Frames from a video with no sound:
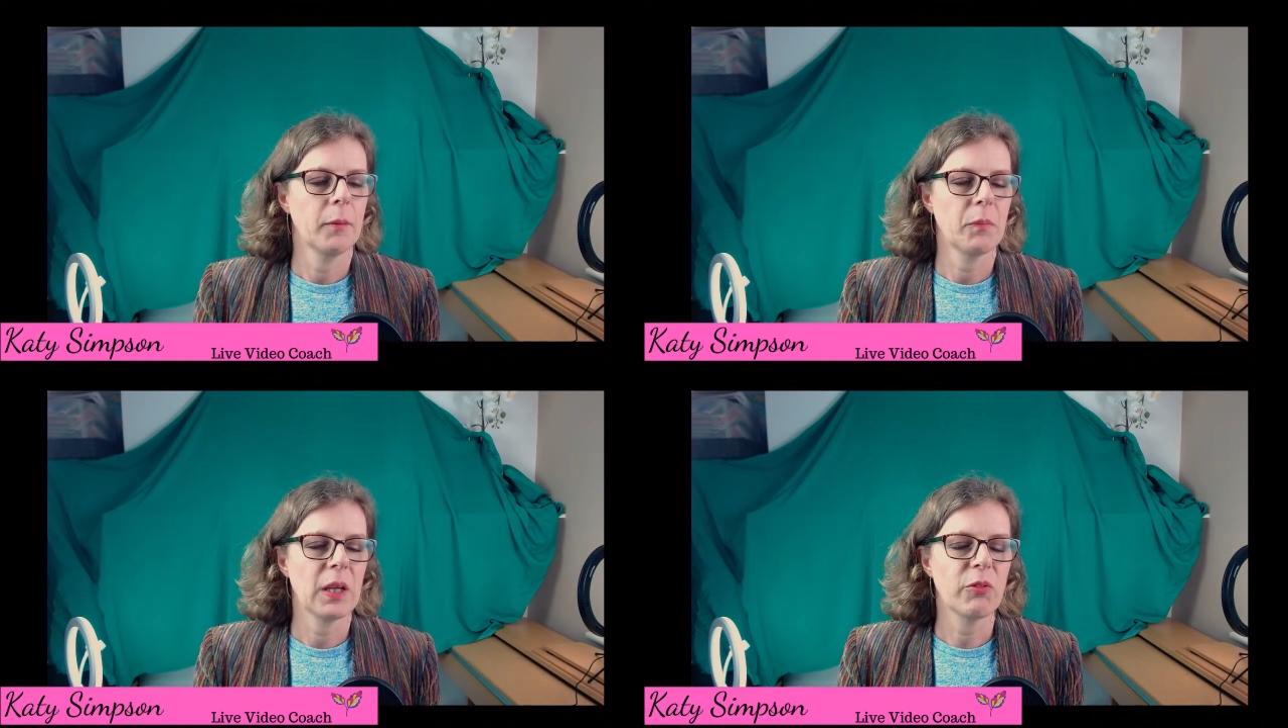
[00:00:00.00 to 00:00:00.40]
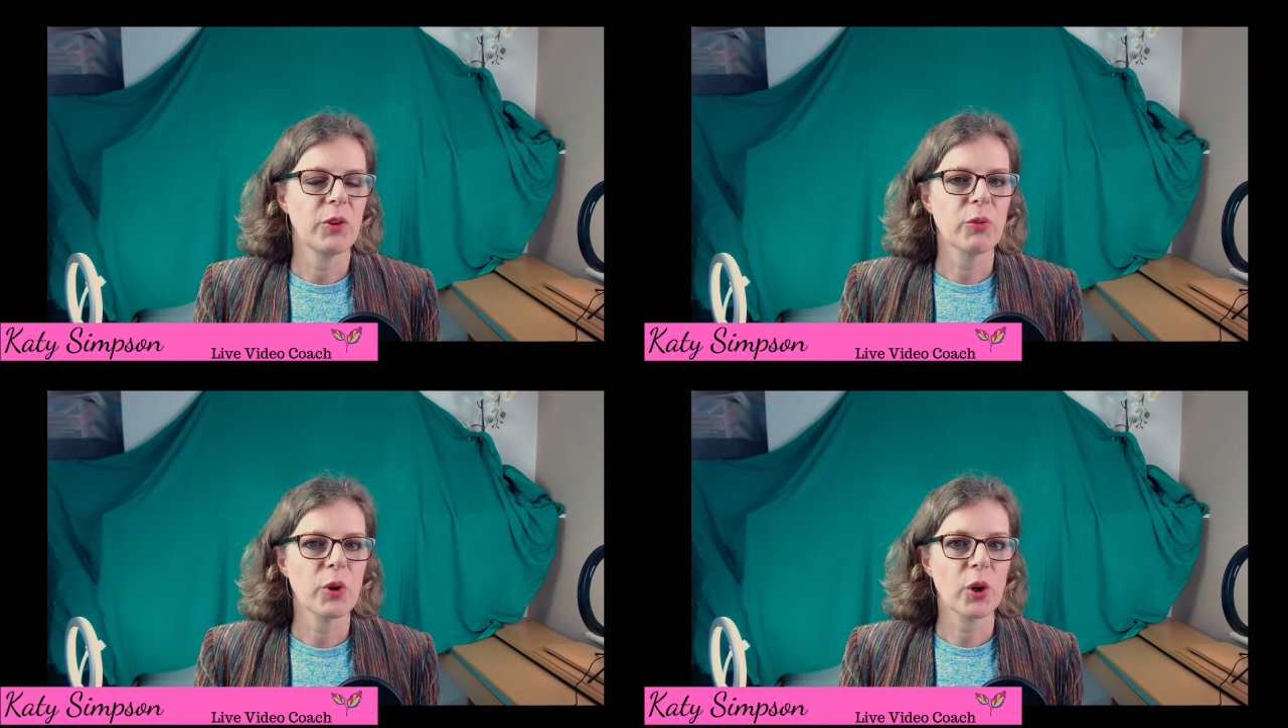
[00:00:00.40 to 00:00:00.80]
If
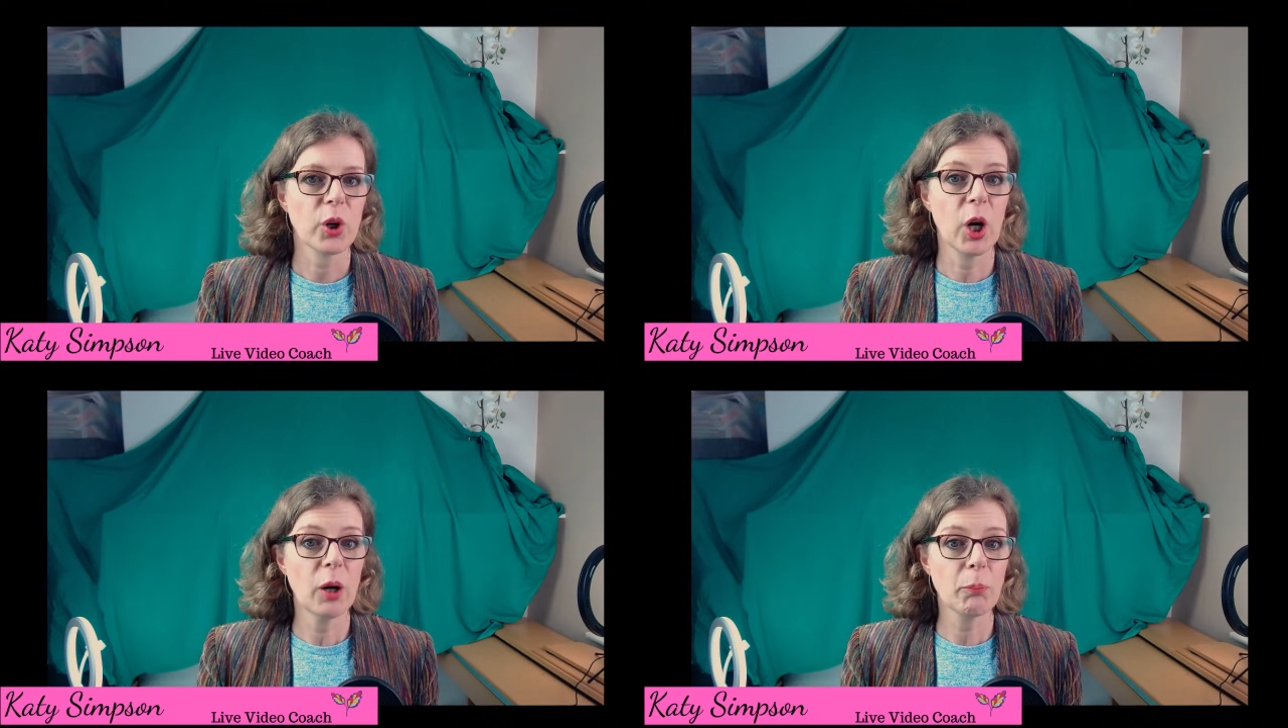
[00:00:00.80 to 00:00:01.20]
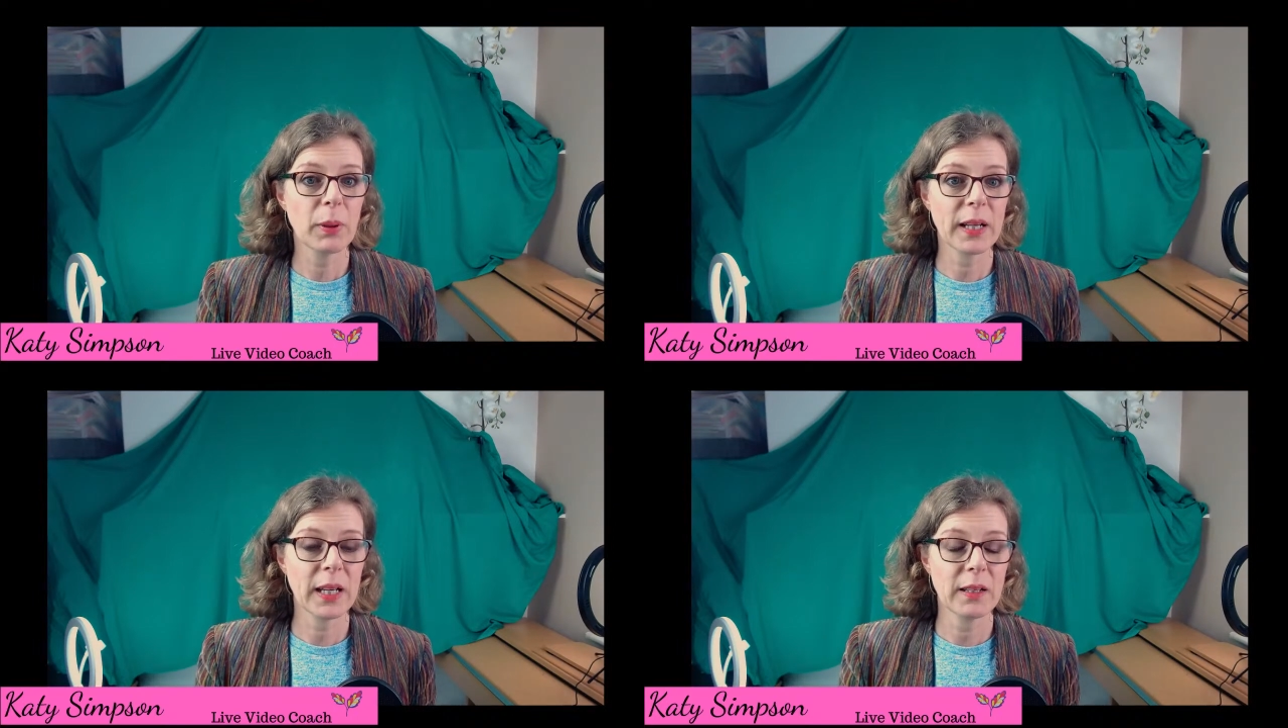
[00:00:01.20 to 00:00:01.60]
you've got a
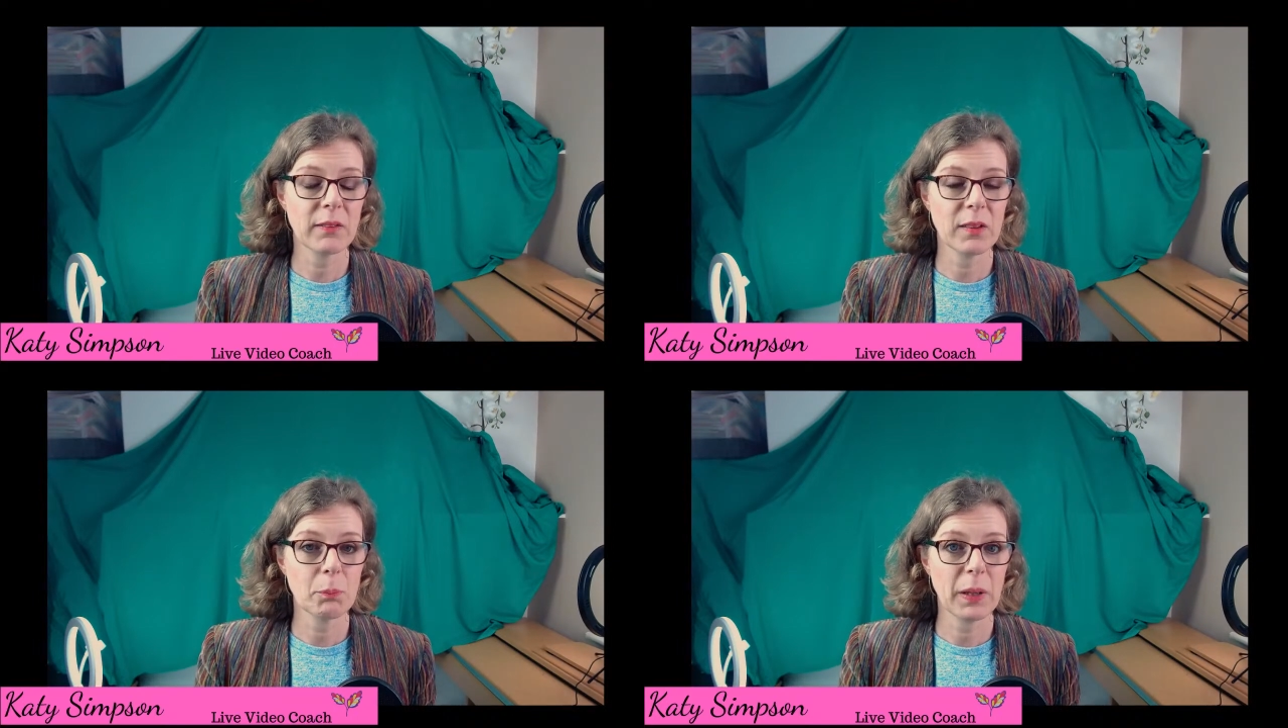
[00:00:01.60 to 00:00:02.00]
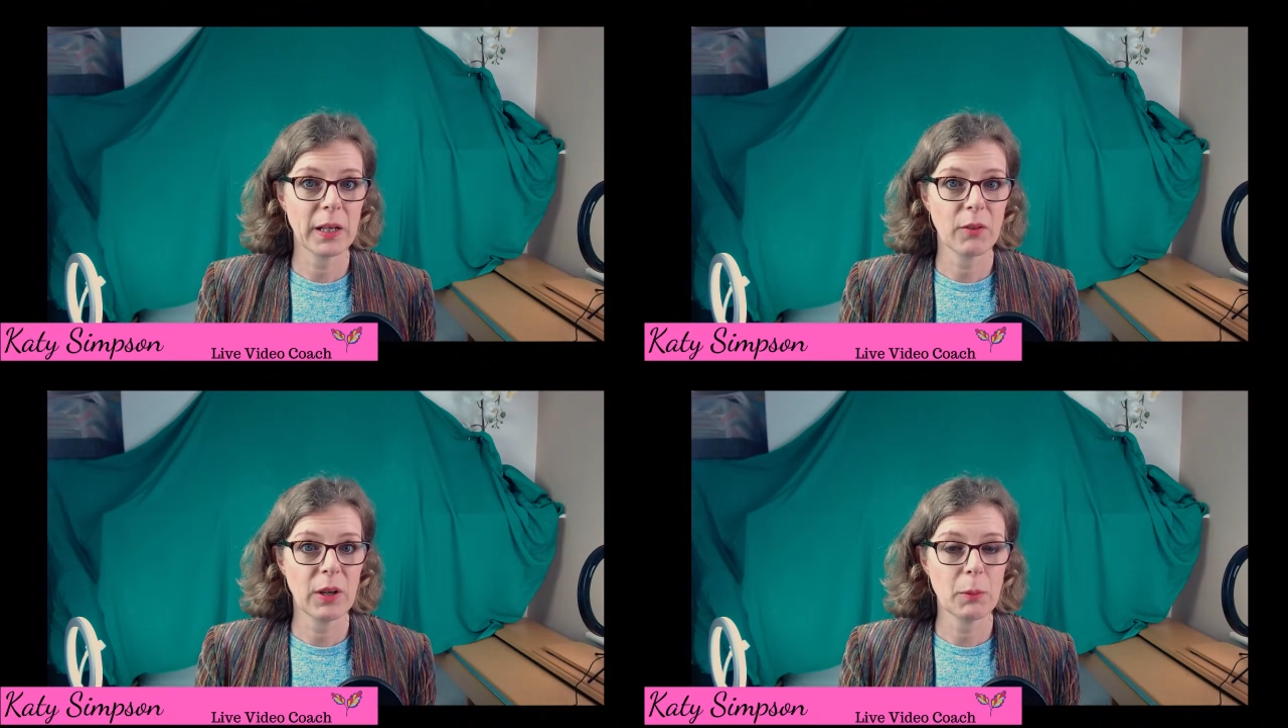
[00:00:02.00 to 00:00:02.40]
complicated
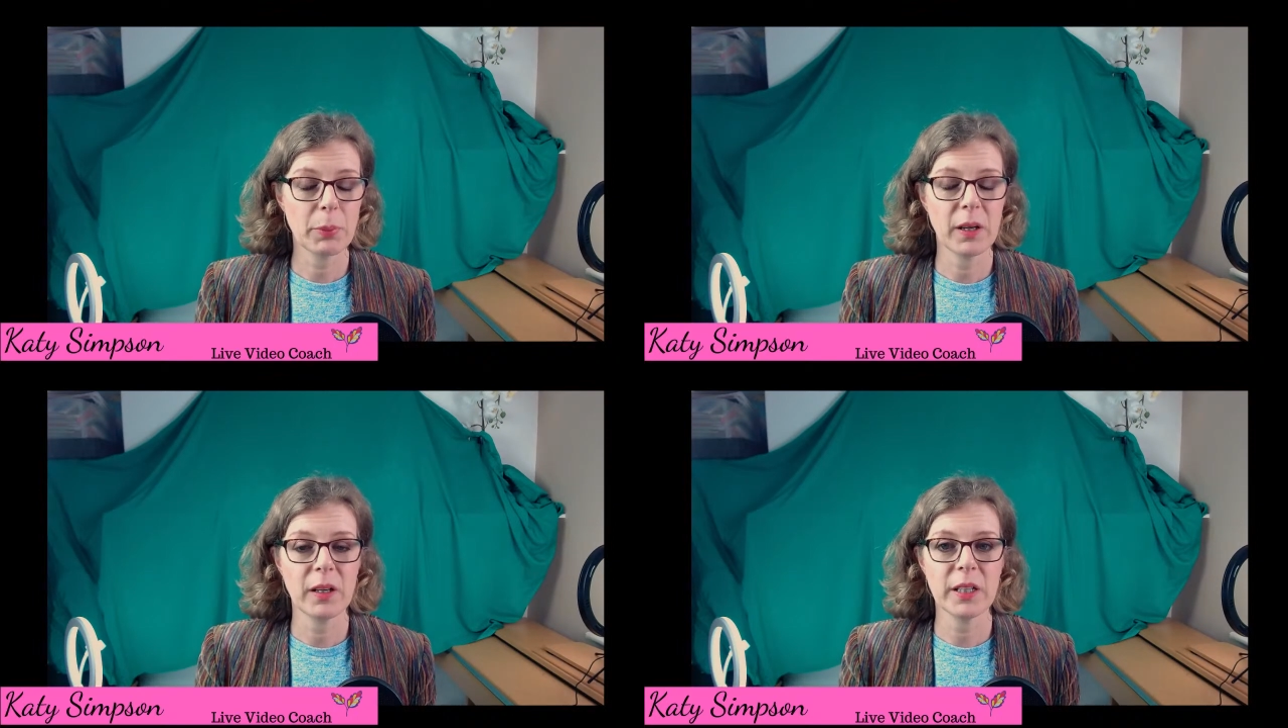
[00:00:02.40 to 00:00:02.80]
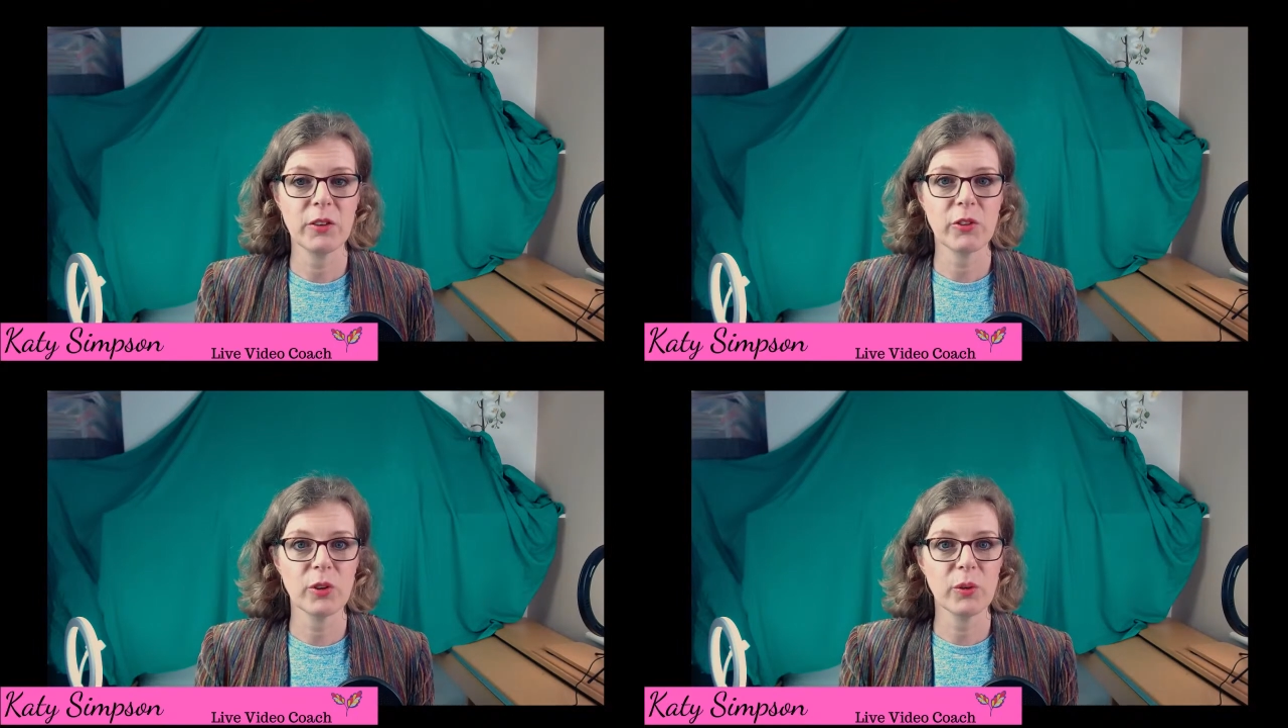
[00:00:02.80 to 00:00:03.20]
background
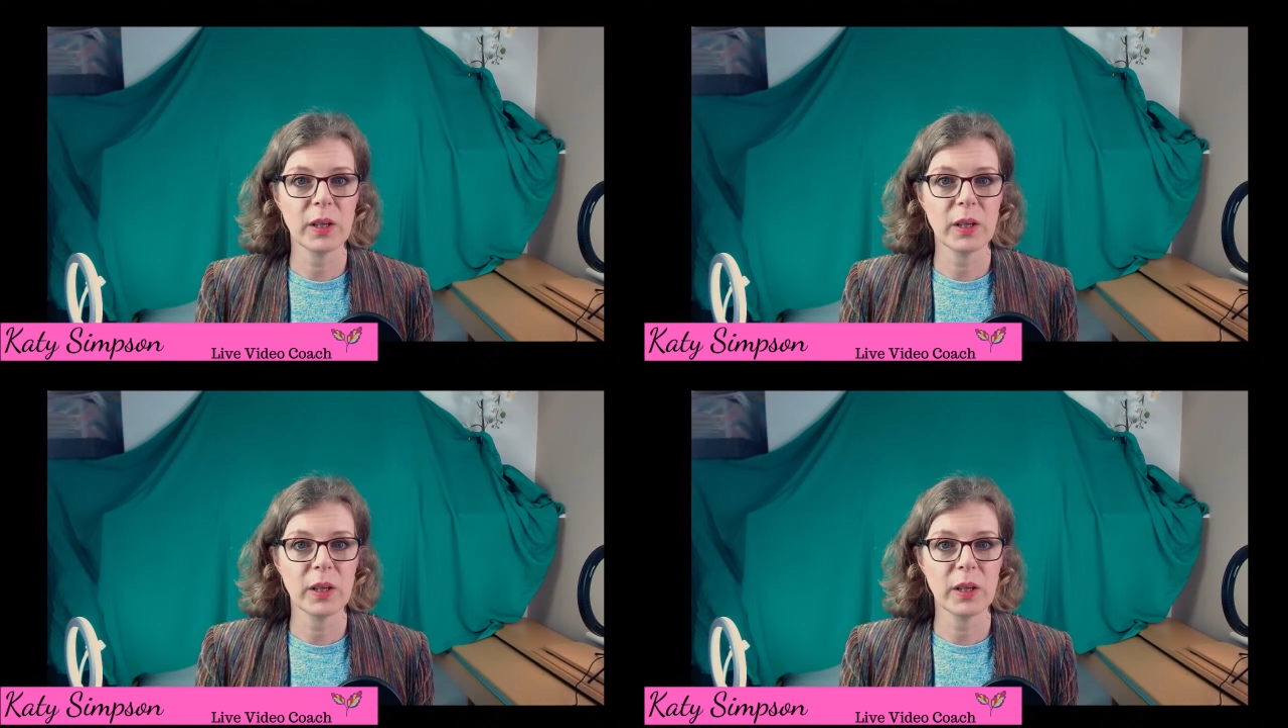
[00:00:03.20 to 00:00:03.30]
behind you,